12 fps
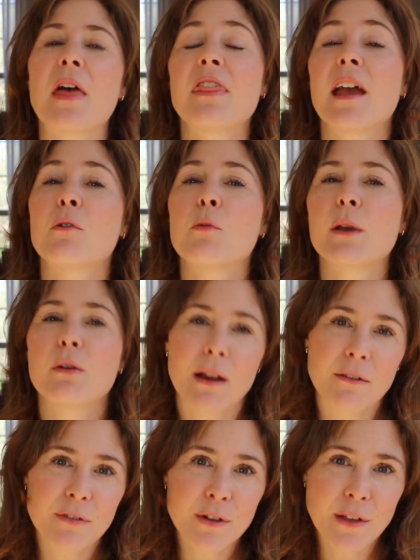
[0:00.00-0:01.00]
they will be
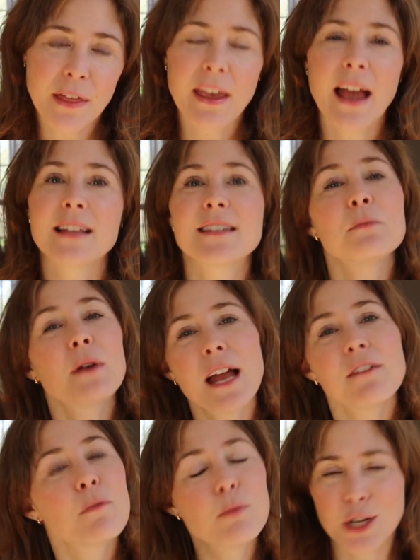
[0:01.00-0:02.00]
grateful that they had some
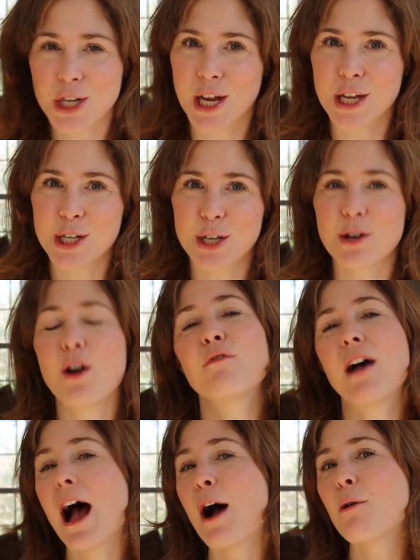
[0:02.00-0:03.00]
kind of appreciation of
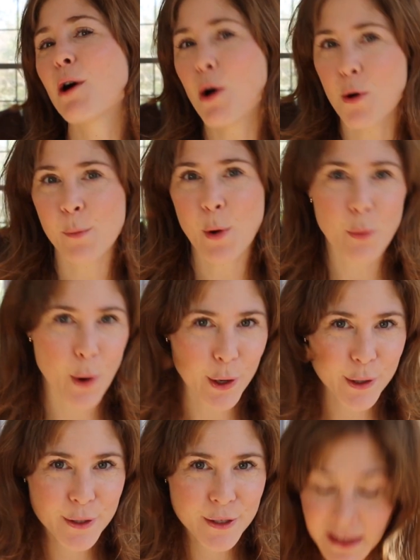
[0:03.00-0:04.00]
how a home
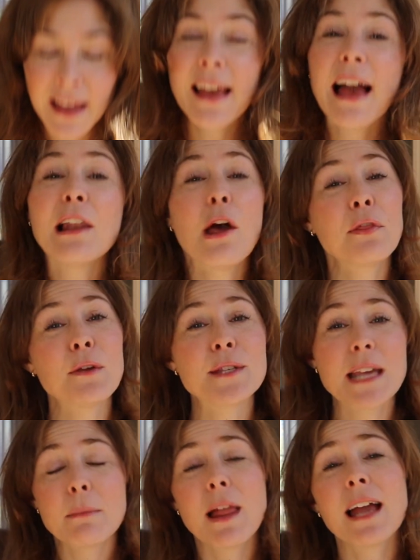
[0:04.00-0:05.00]
works. Along those
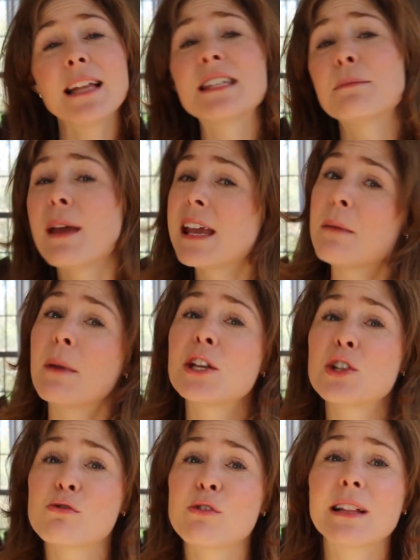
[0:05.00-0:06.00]
same lines, making my
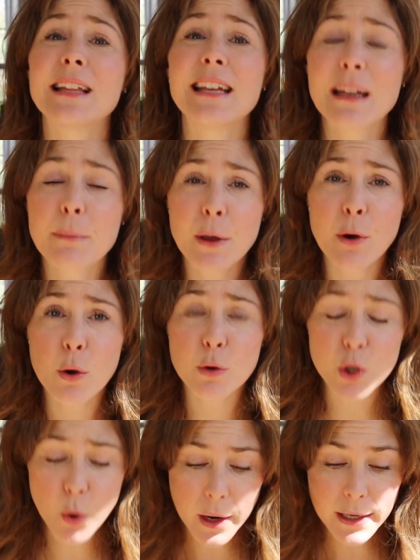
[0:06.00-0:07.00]
children clean up their own
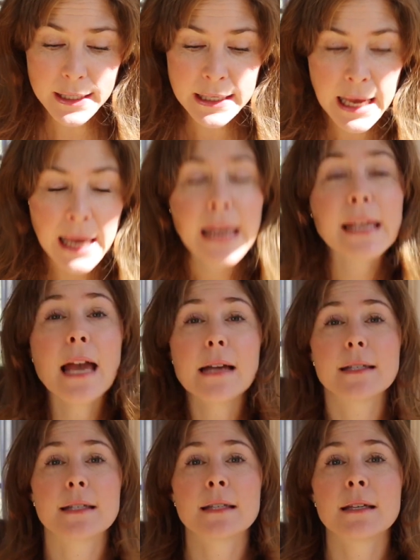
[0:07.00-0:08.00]
toys.
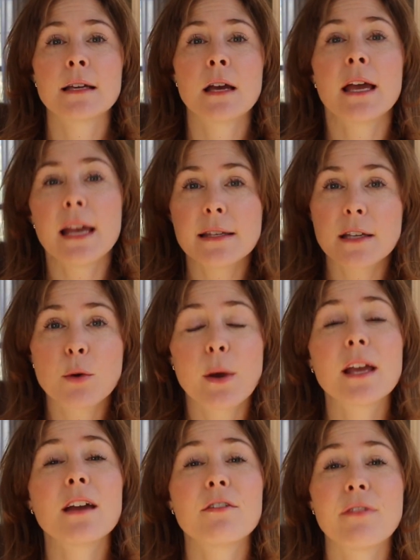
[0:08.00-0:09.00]
Yes. Is it
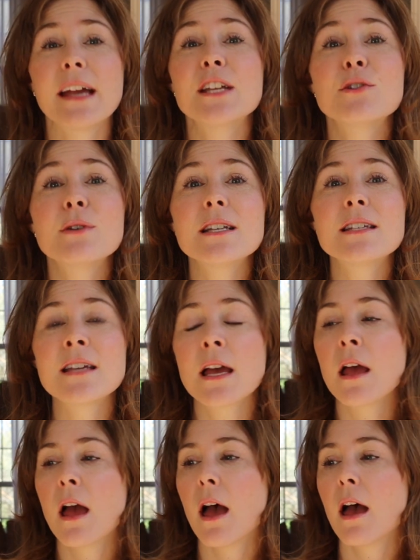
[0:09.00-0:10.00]
quicker if I do it?
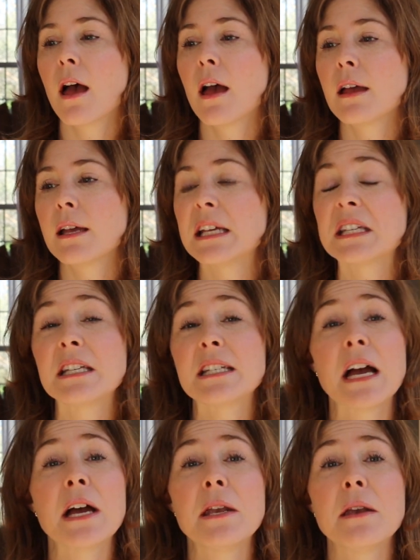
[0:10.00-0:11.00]
Is it
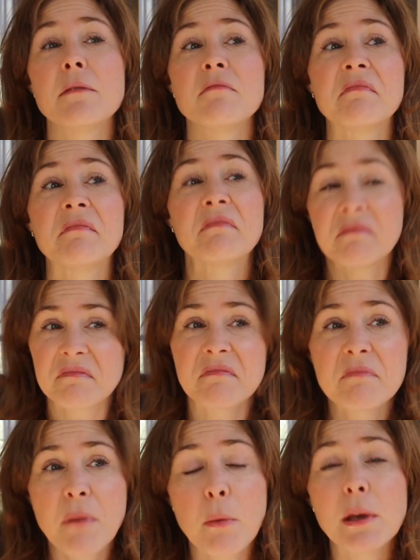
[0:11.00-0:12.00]
done
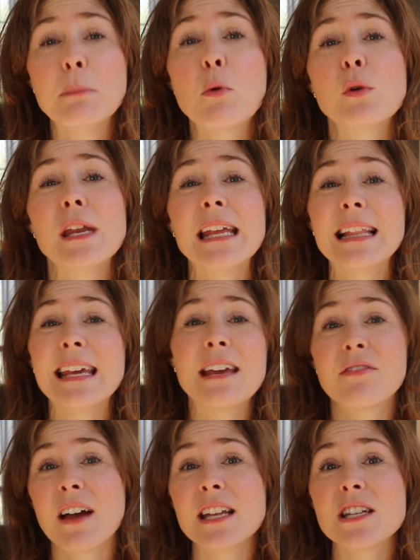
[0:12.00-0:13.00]
probably more neatly
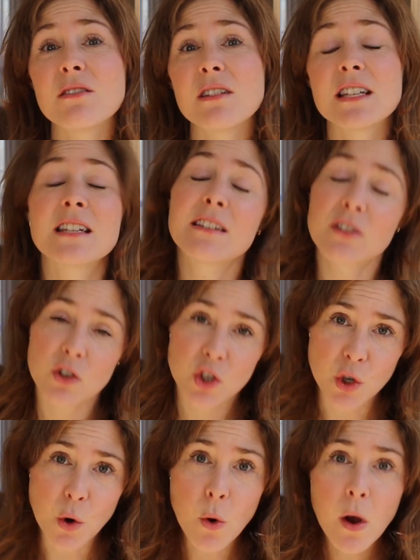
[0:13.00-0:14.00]
if I do it?
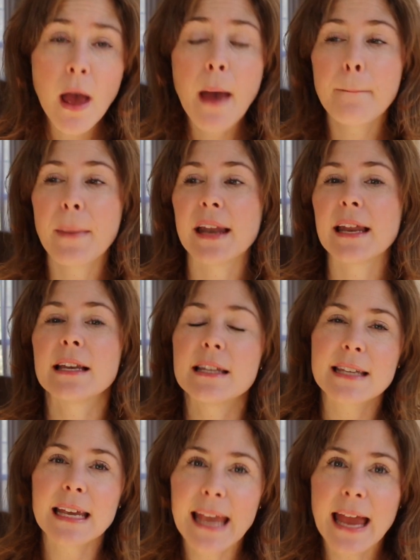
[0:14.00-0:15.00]
Sure. But it
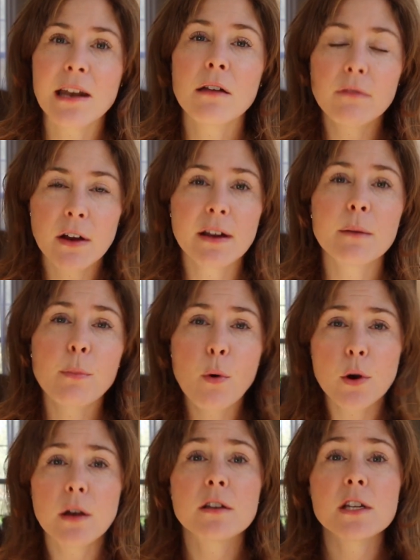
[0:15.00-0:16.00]
again, very
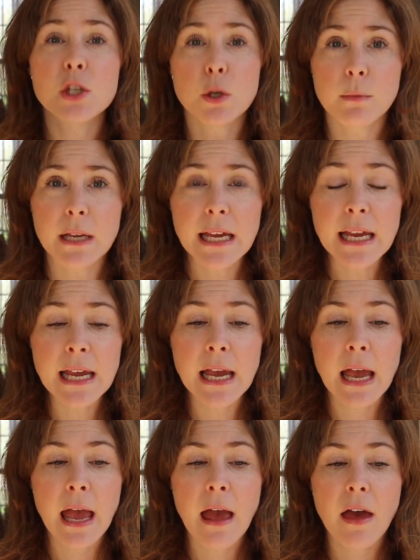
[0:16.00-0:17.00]
important to me
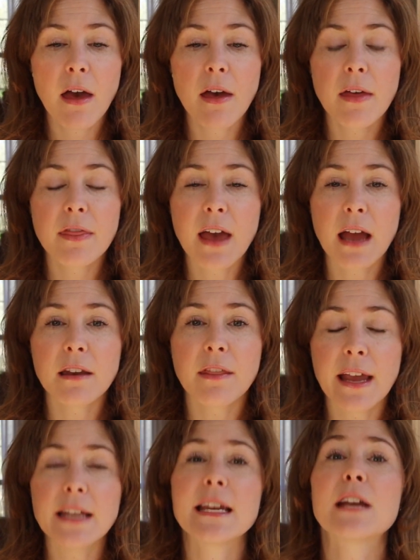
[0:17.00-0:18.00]
that
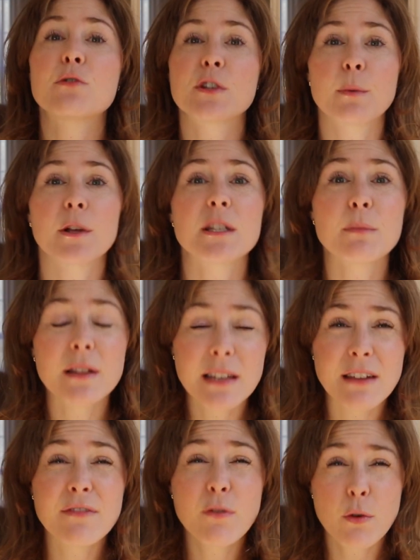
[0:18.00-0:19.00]
they take
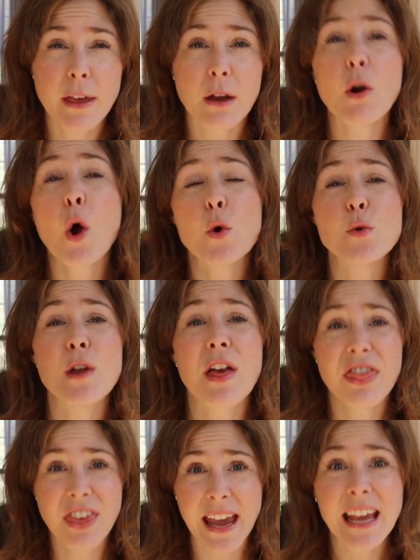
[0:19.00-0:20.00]
responsibility for their own
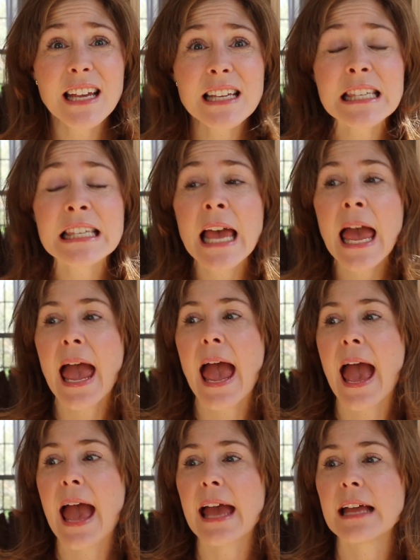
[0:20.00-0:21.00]
things
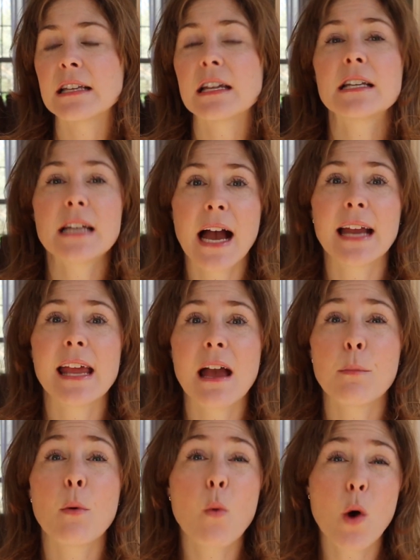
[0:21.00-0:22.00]
and tidy
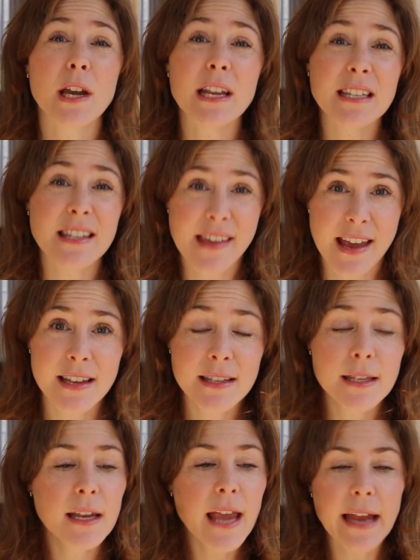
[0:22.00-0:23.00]
up what is
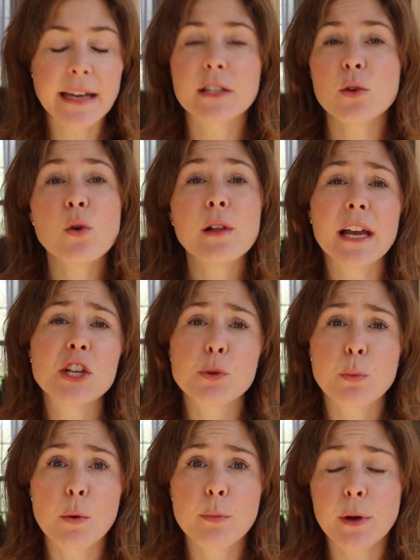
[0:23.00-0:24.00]
theirs. Again, it's all age
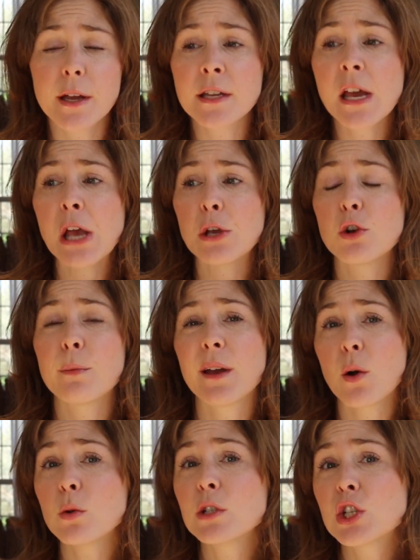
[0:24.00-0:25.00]
appropriate. You know,
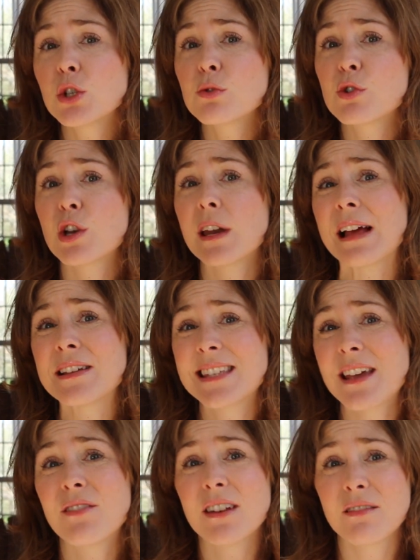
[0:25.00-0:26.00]
my older children are now
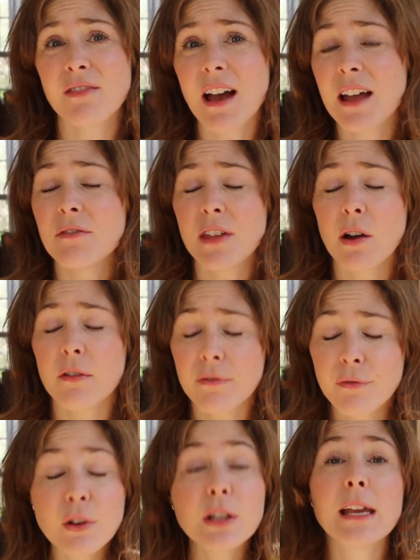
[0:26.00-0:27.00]
7 and 5. They are
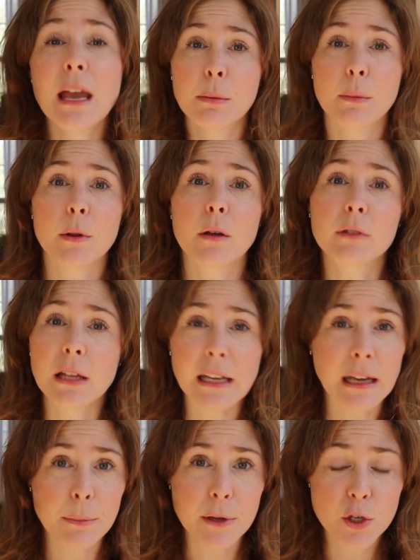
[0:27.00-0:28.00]
fully capable of
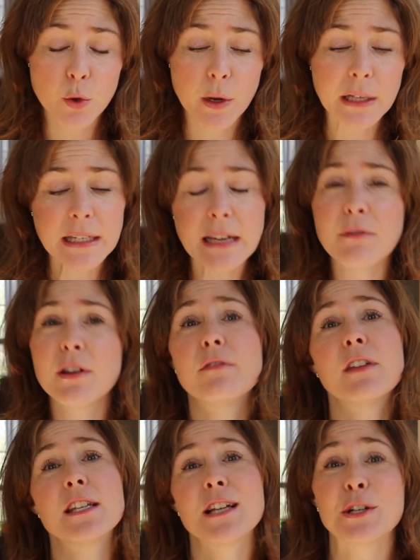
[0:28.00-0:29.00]
cleaning up their toys, even if
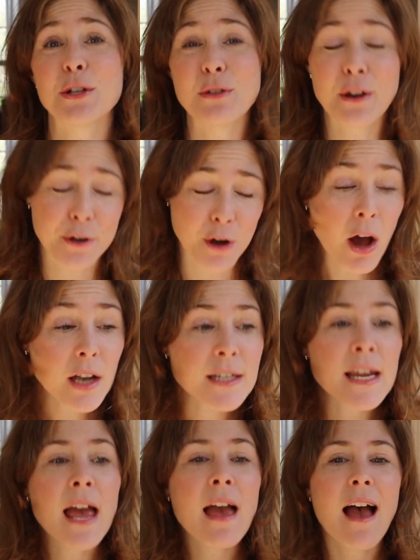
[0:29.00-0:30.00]
they tell you they're
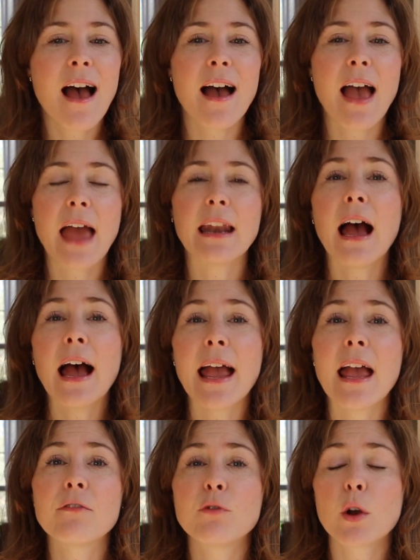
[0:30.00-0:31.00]
not. And I
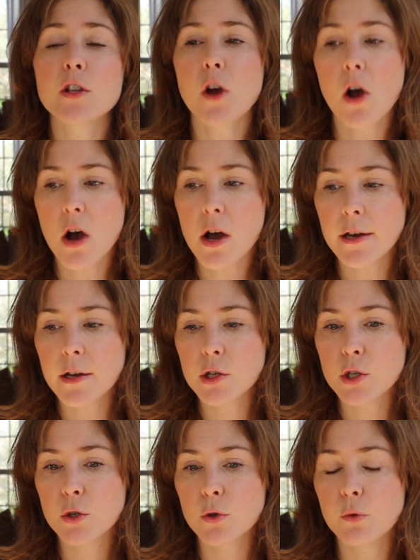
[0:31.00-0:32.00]
have worked hard
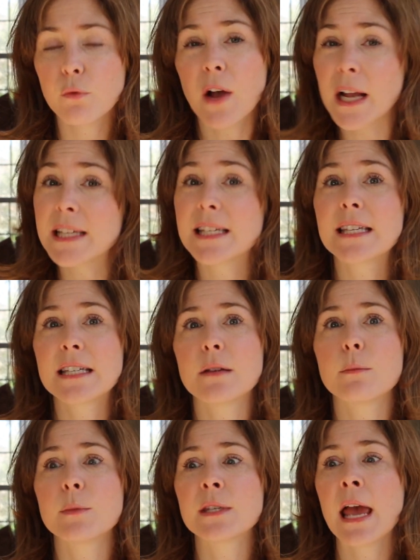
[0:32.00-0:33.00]
to find
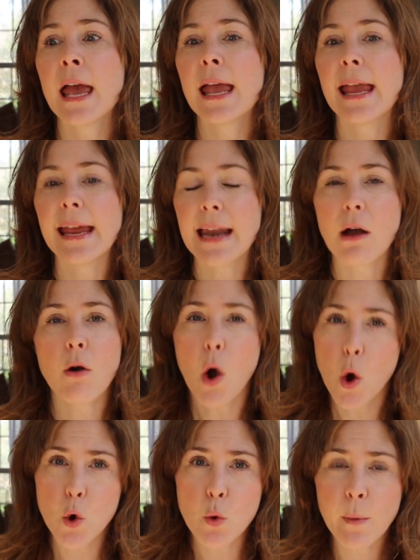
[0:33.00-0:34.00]
systems in our
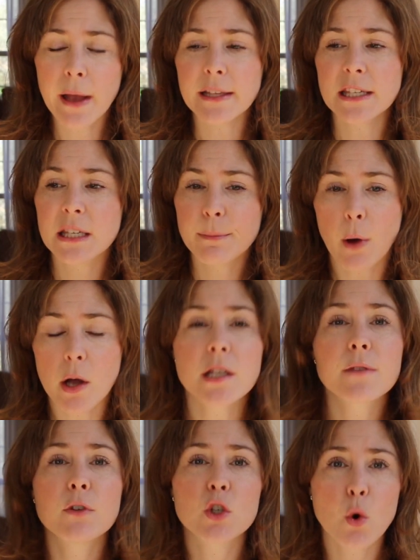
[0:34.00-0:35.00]
home and
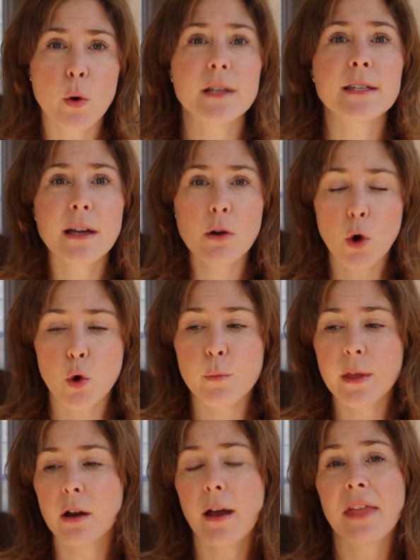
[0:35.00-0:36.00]
spots for toys in our home
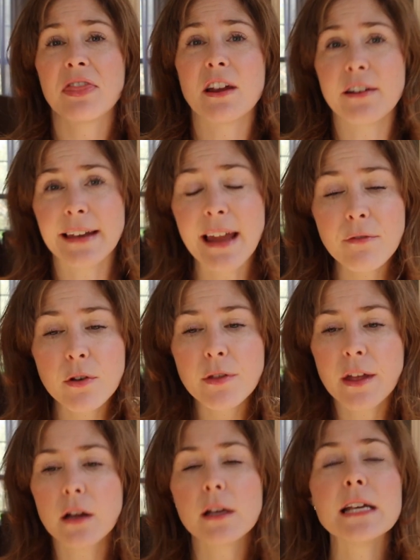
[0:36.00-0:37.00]
that are at their level,
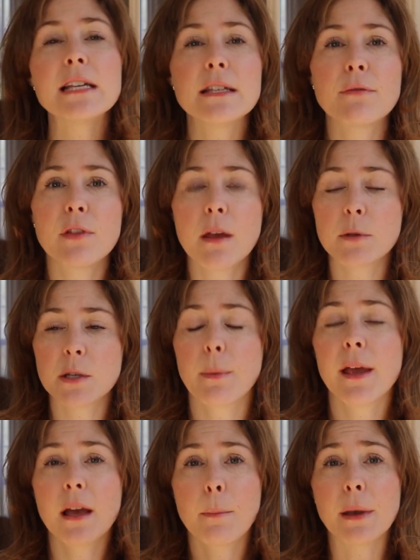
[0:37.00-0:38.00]
that are easy for them to
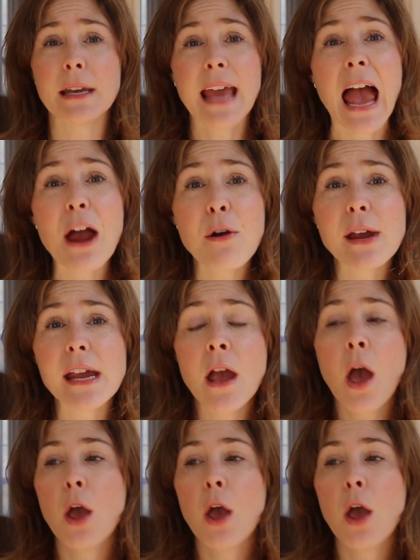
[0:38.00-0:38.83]
pick up and carry,